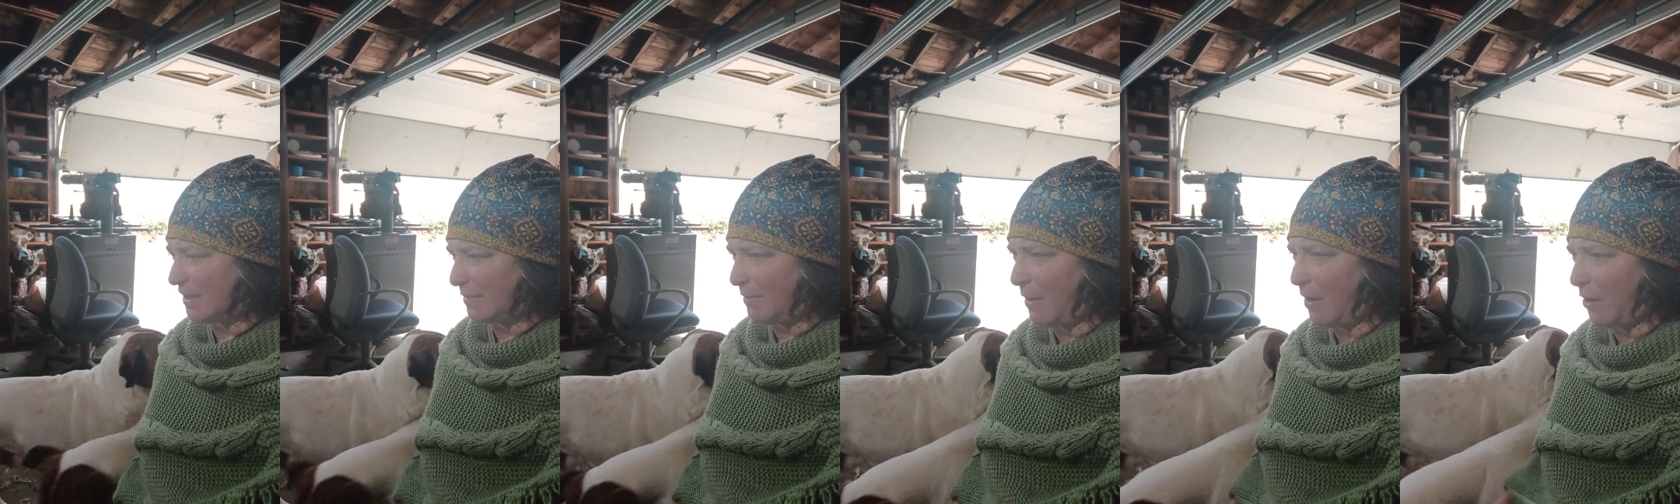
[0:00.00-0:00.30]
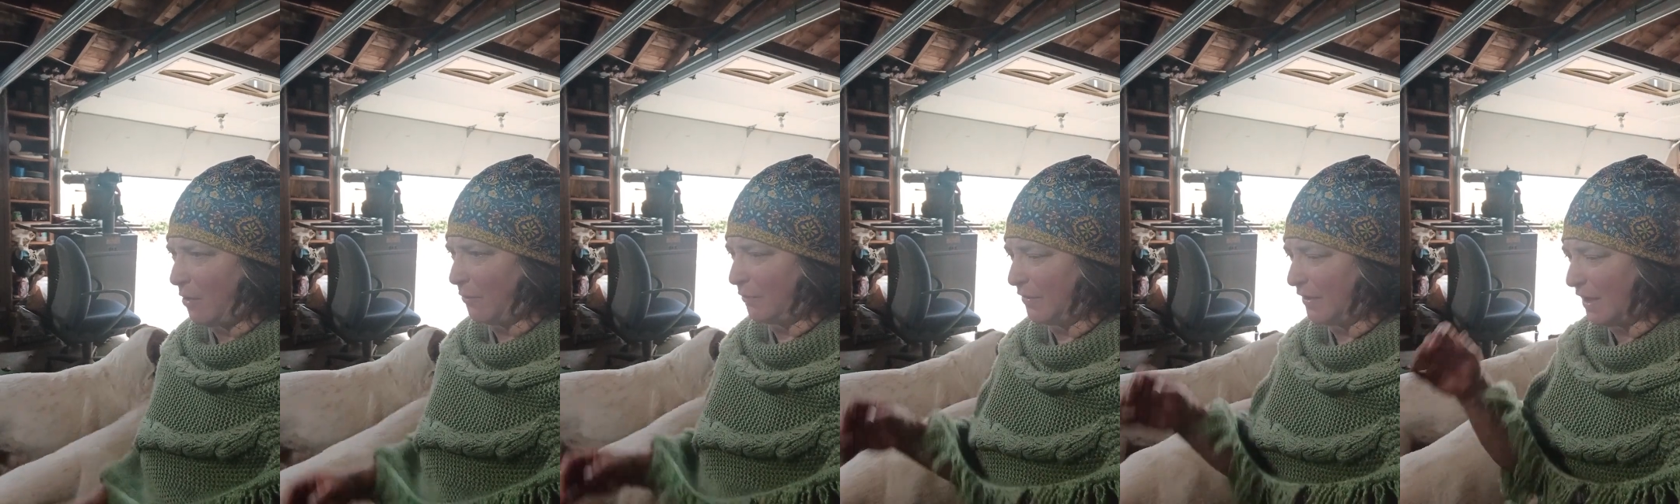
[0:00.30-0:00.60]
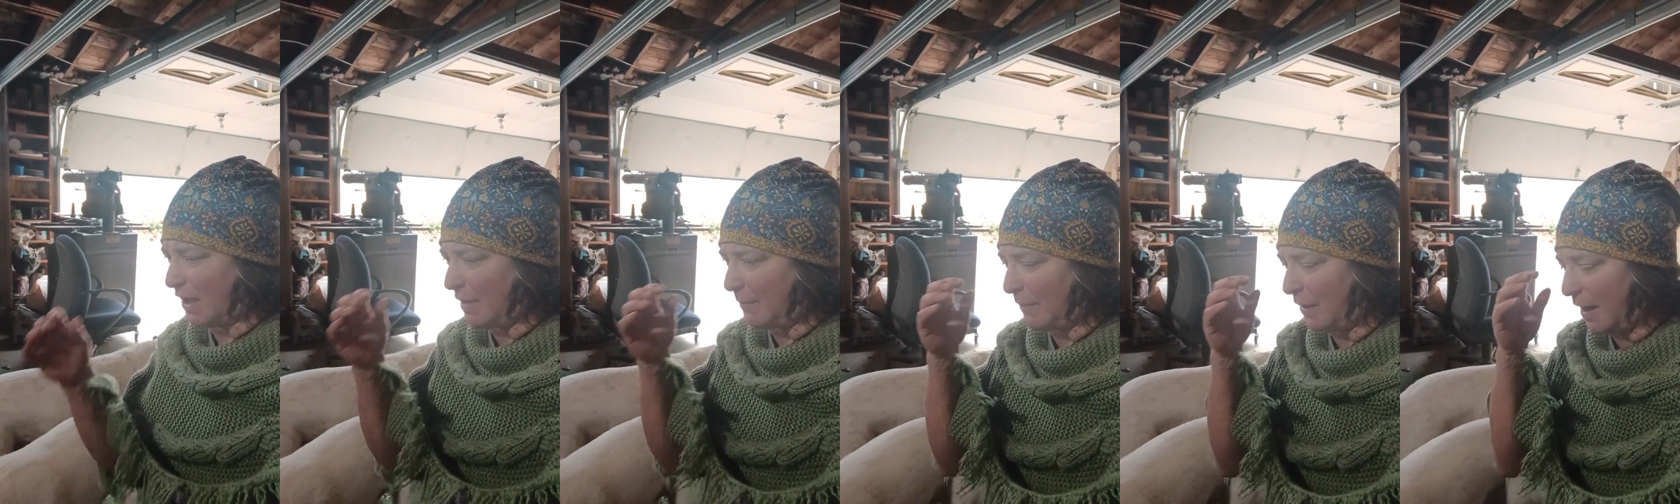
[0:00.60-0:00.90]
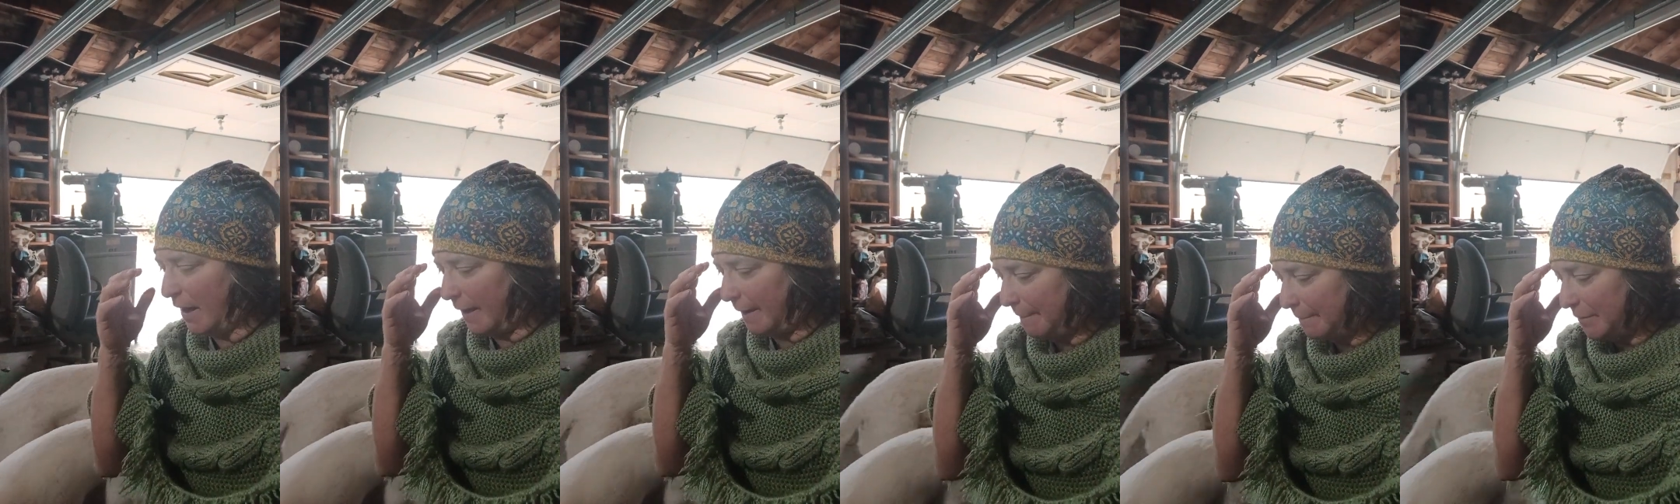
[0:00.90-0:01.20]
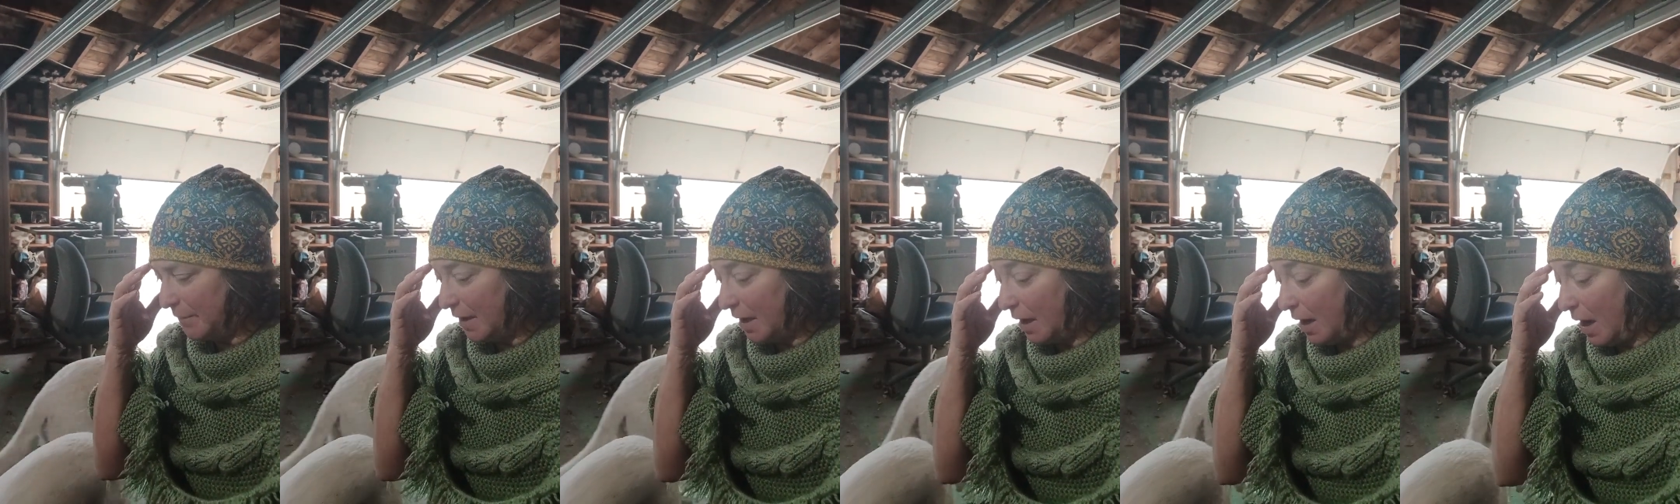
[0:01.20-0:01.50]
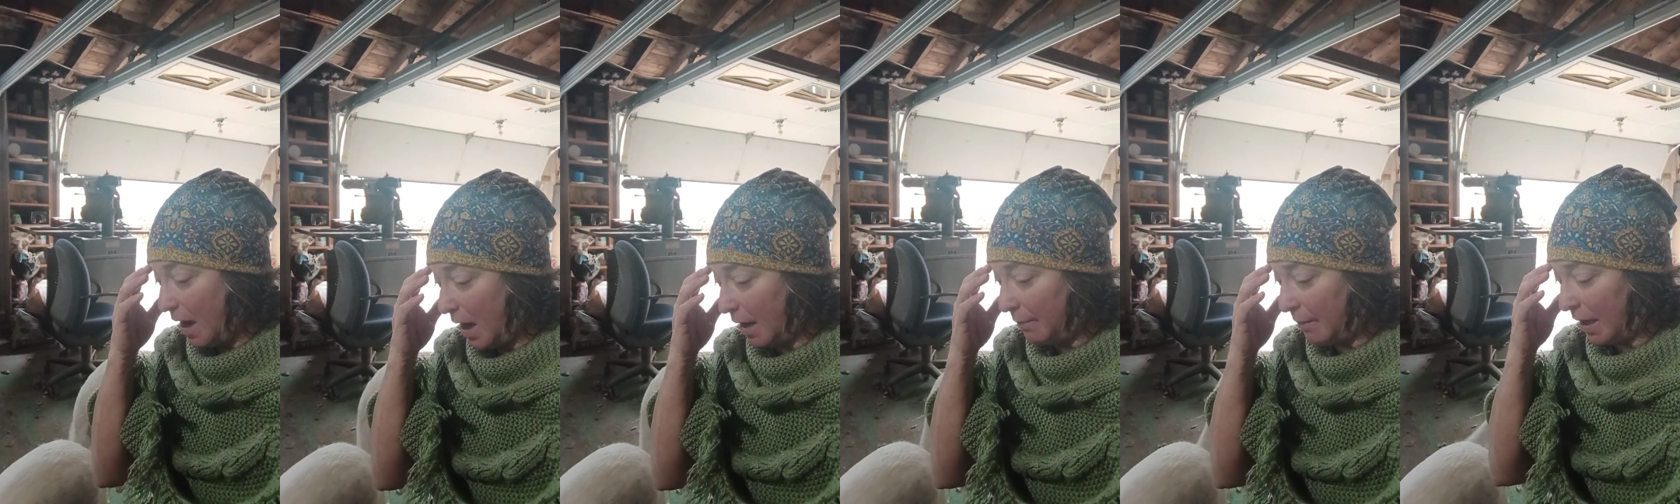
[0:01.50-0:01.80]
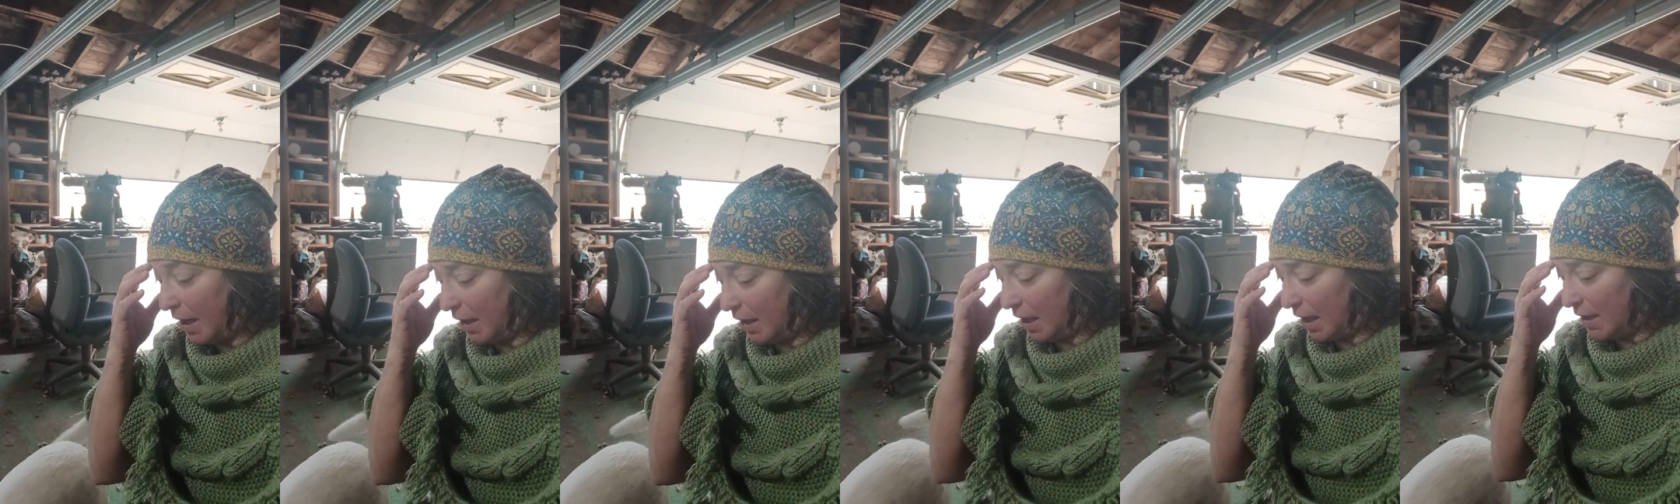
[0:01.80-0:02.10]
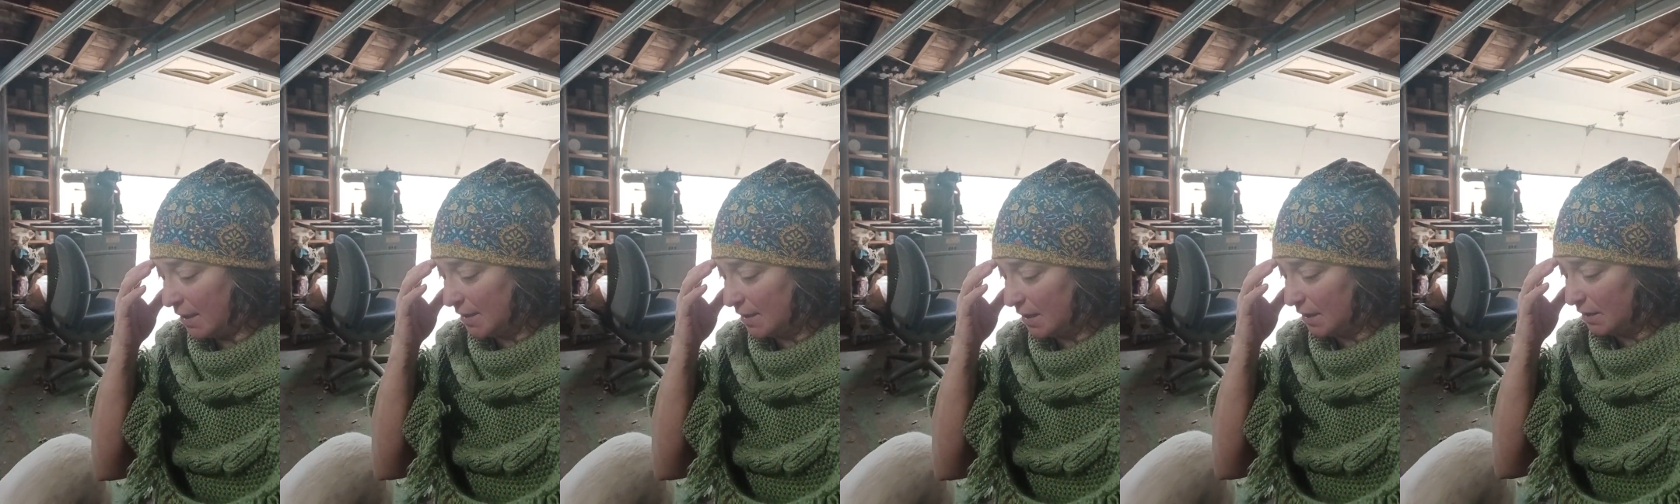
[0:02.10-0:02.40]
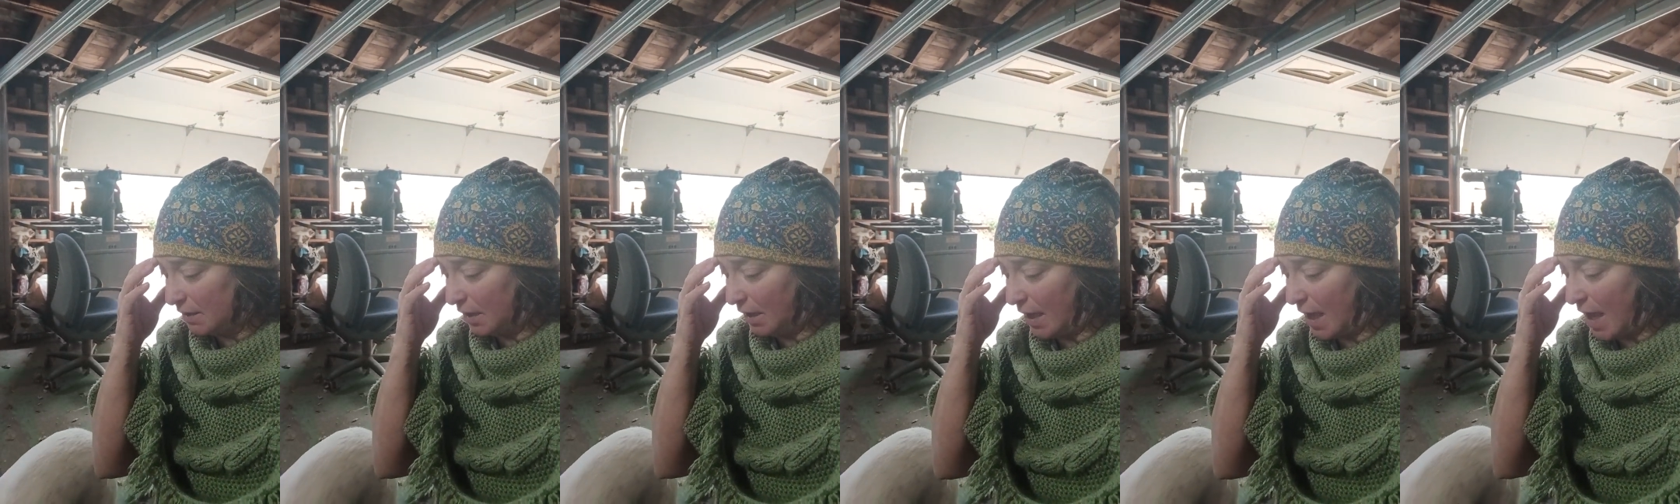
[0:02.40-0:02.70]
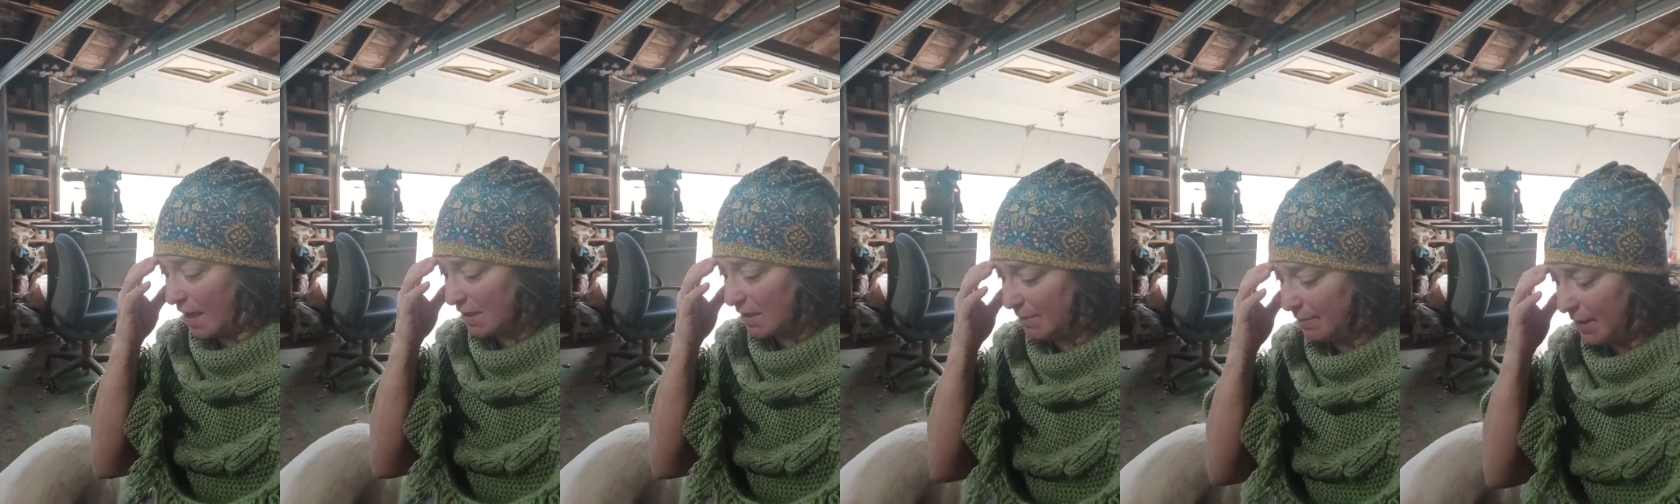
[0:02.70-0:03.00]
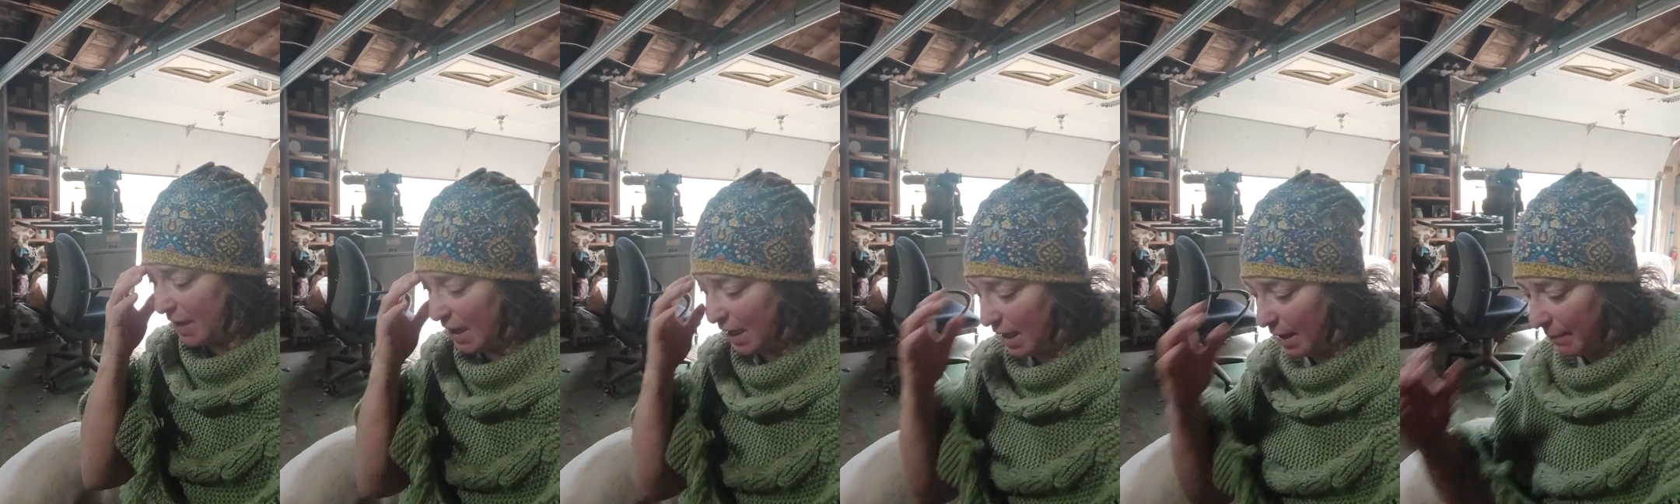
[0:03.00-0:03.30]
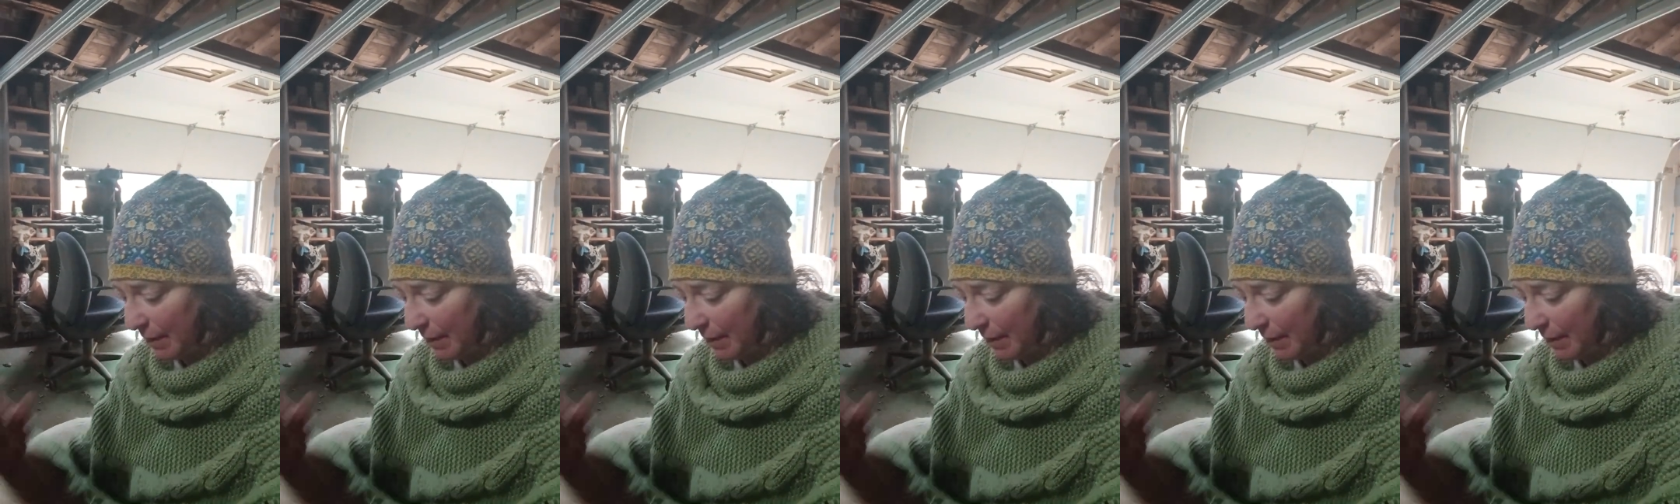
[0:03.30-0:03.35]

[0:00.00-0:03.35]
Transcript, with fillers: tomorrow, but then I'm like, I might cancel at the last minute. I